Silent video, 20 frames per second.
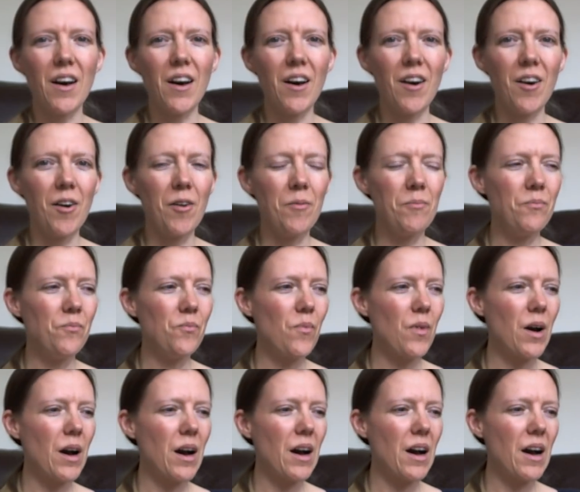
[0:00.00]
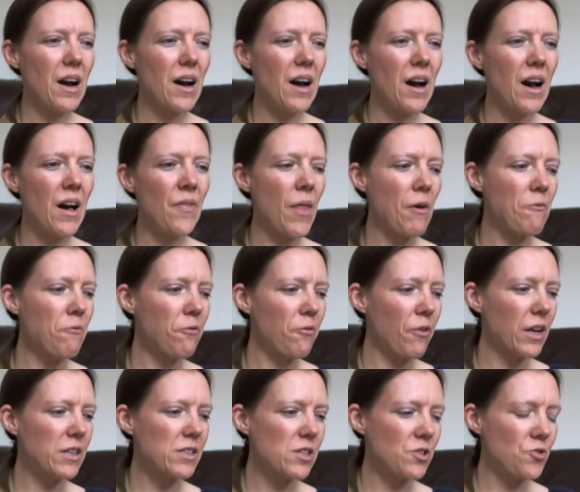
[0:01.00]
and then
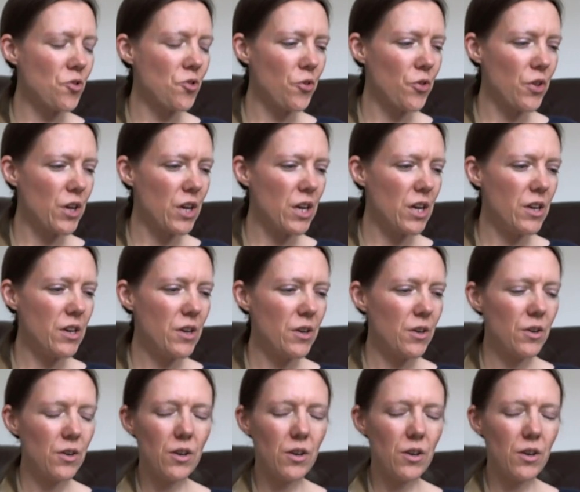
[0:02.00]
finding all the